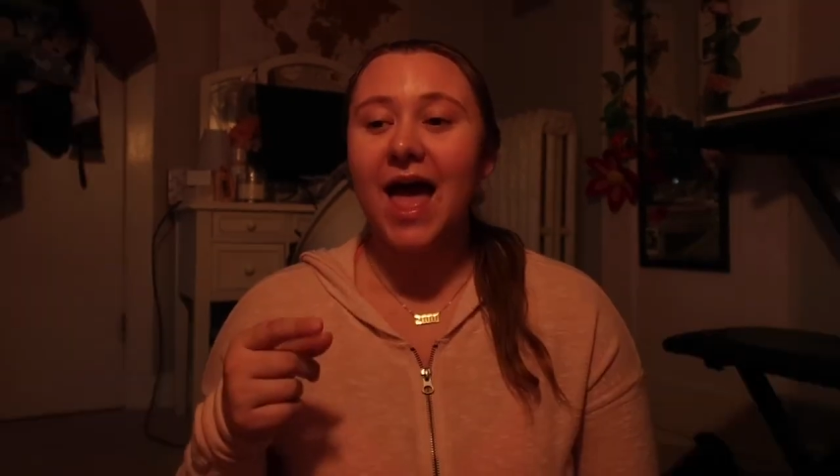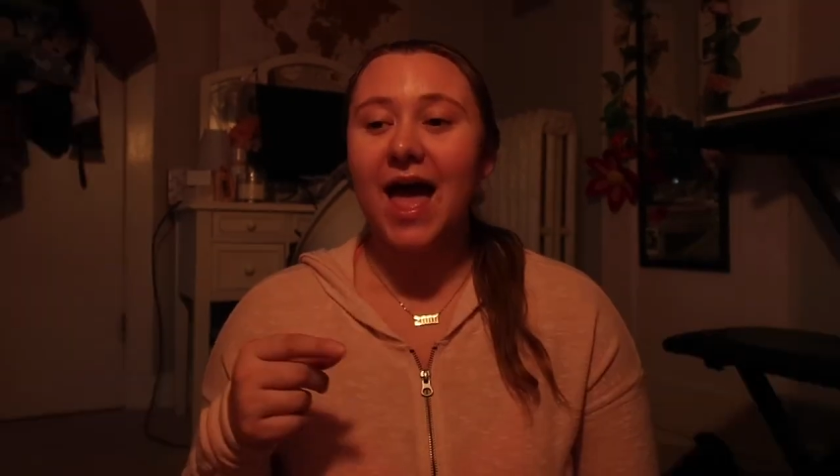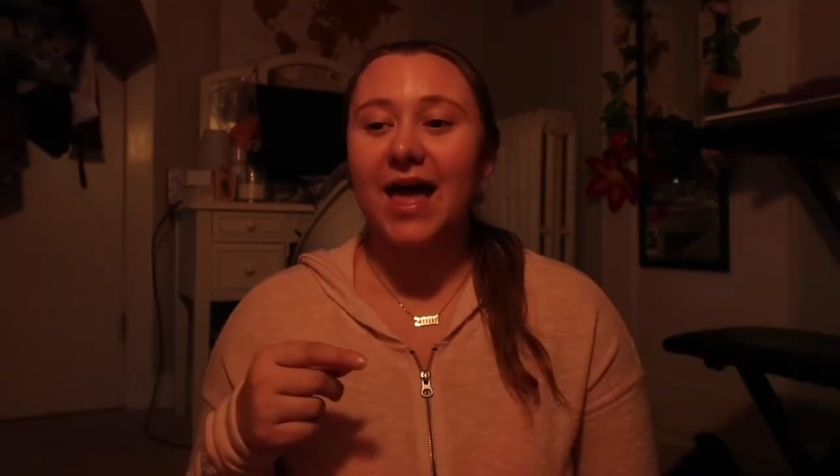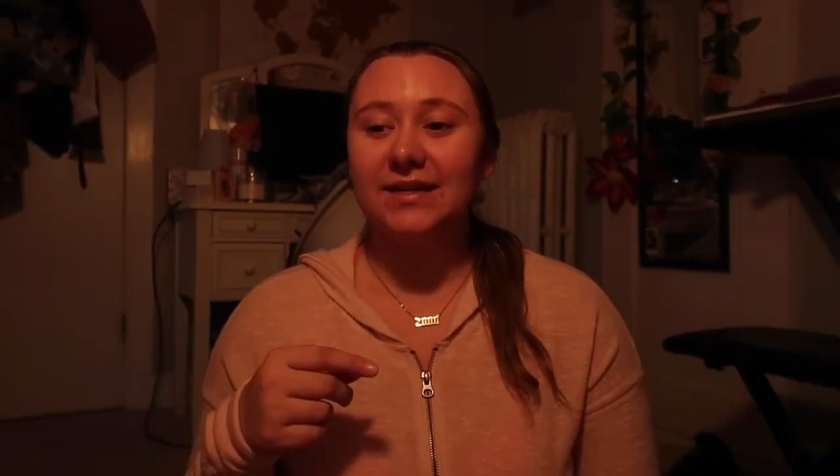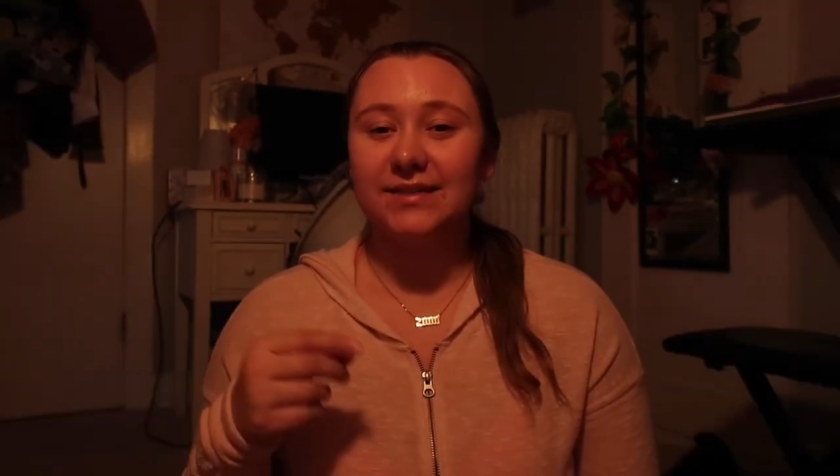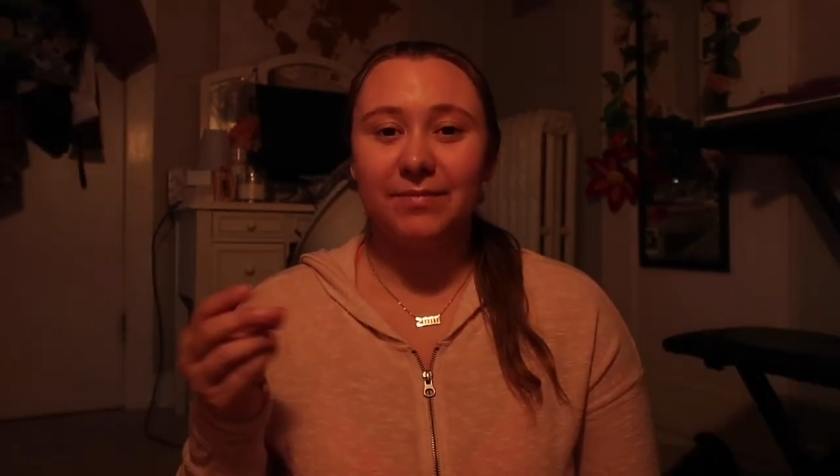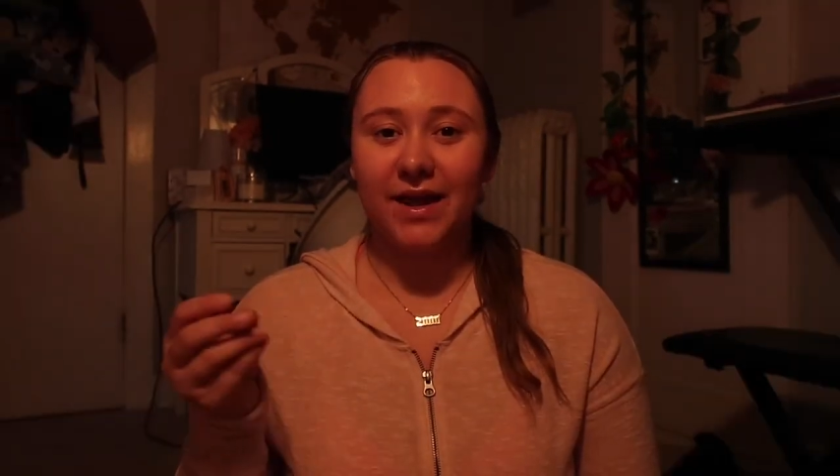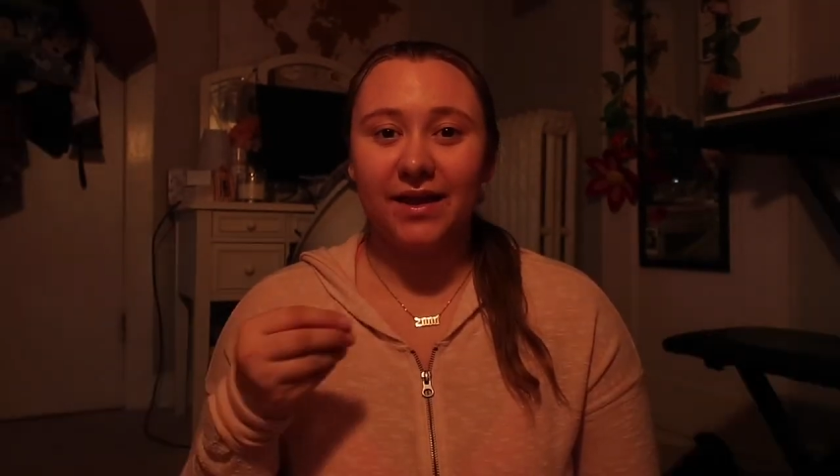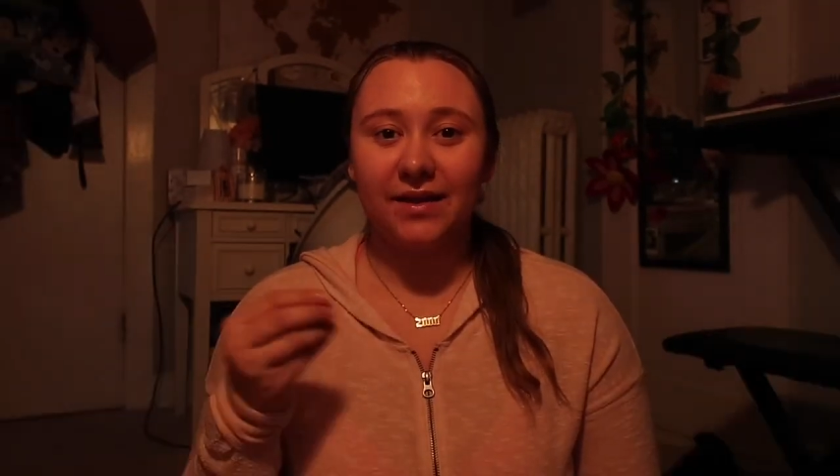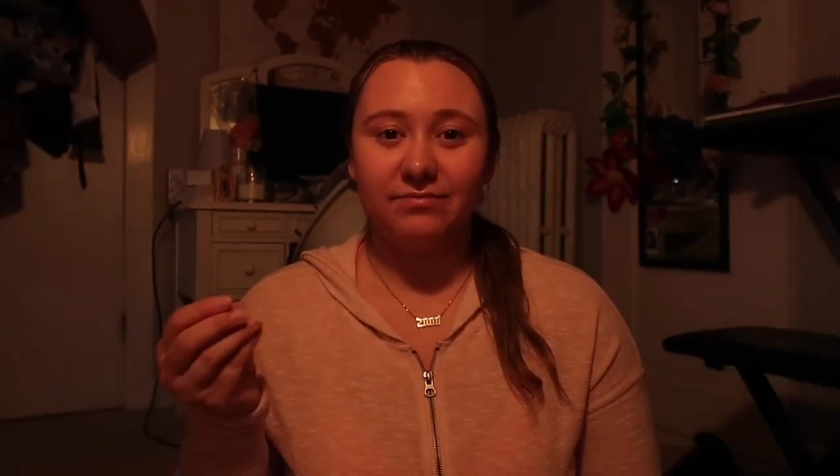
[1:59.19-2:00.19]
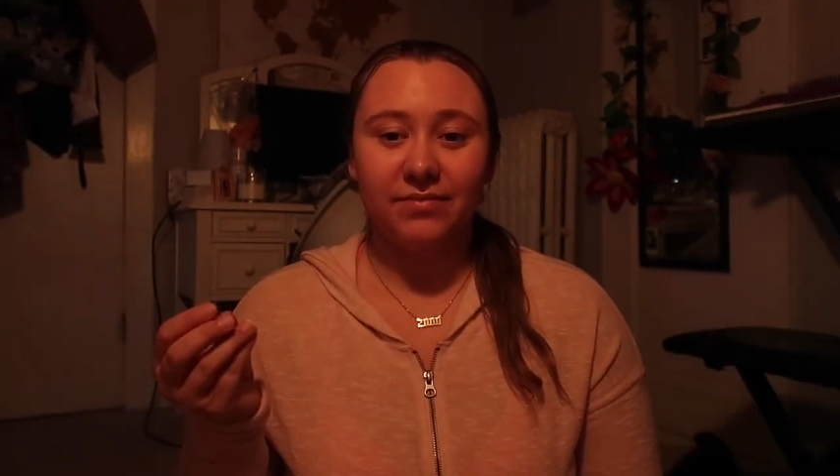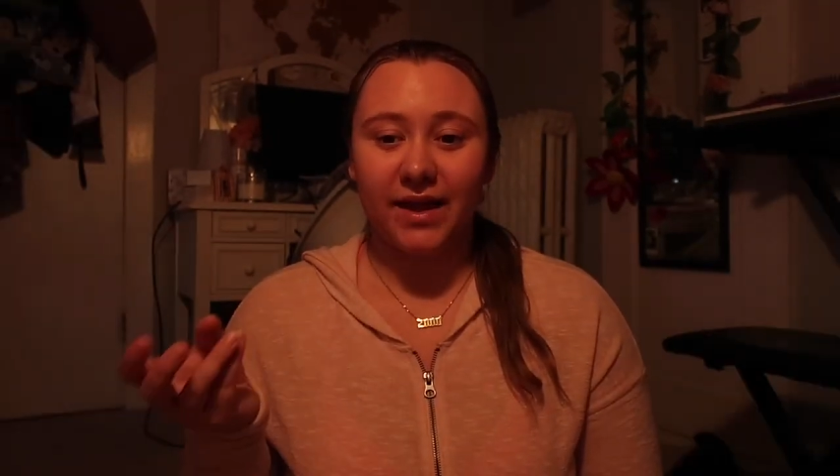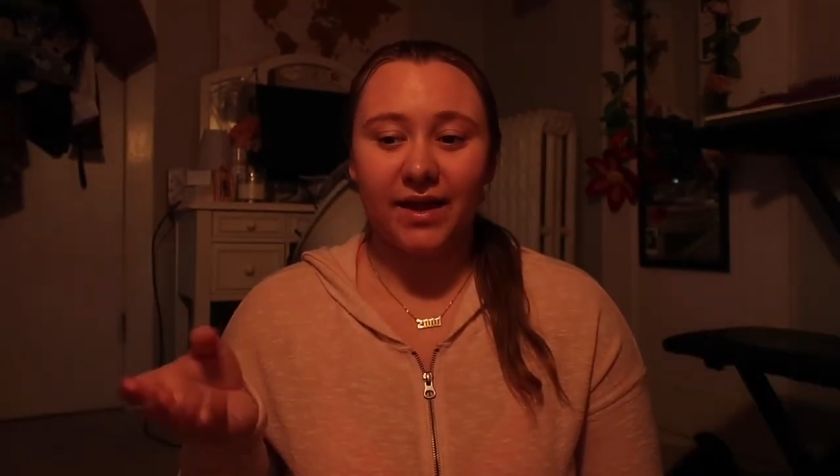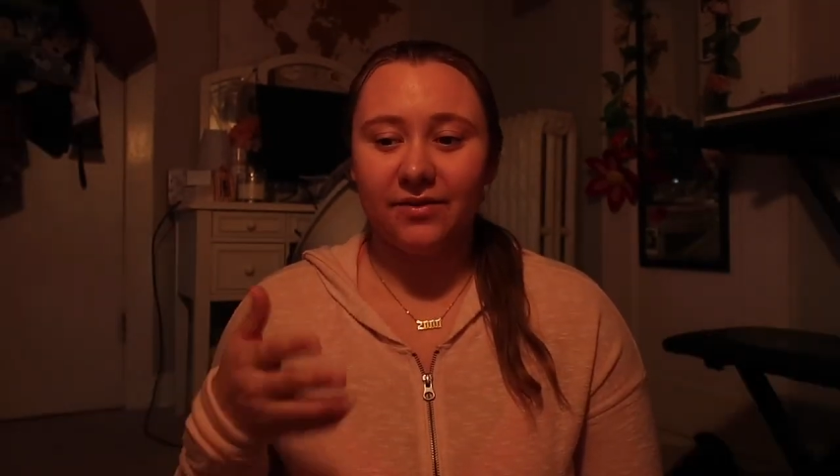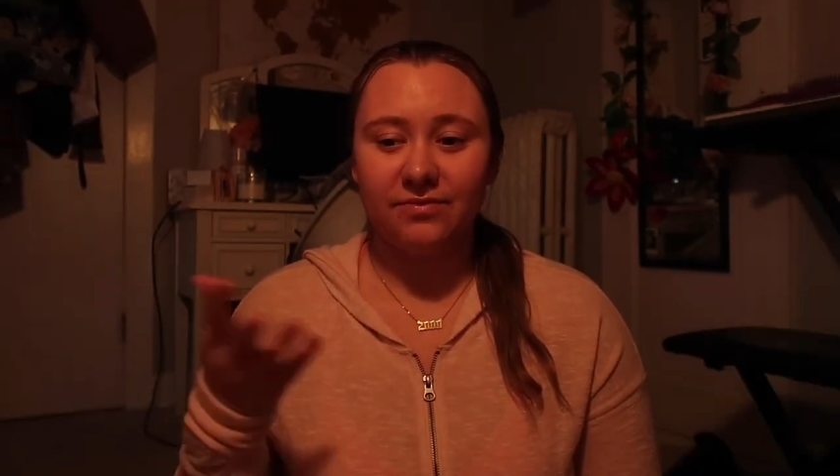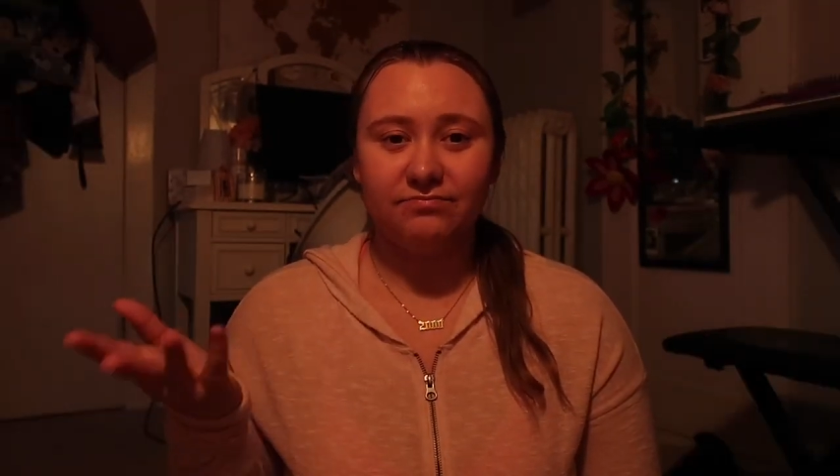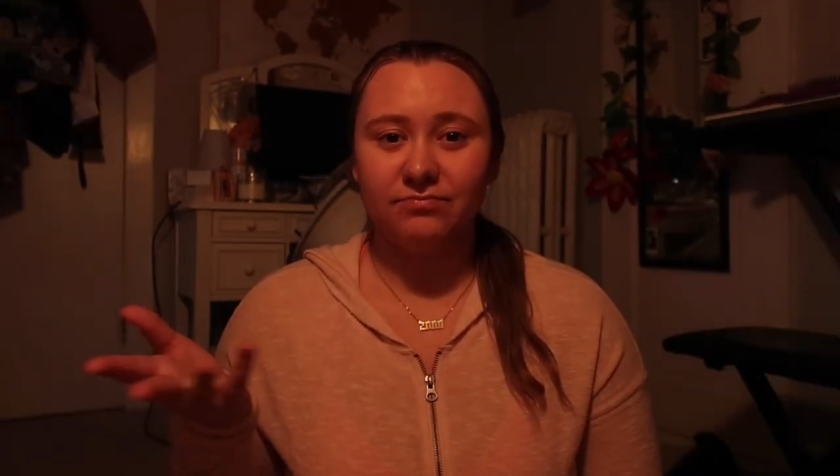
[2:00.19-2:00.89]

and my like